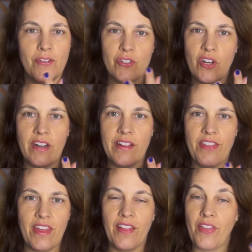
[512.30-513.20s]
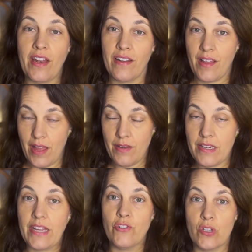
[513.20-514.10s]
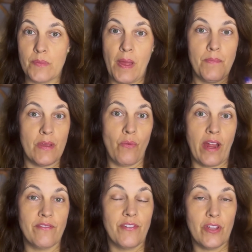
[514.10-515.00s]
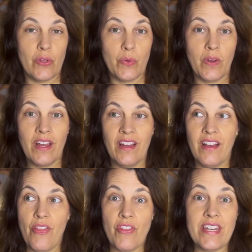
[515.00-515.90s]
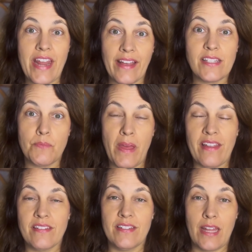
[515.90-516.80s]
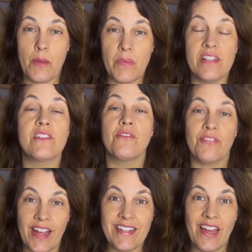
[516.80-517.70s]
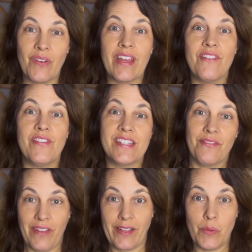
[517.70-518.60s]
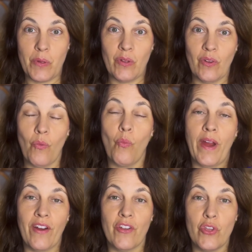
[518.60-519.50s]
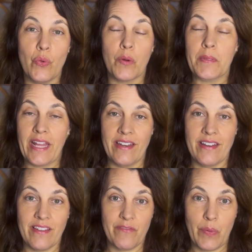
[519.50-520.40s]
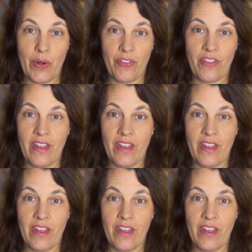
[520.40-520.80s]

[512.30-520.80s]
you're starting to think that nitrous might be right for you, the next best step is to find out if it's available where you are planning to give birth.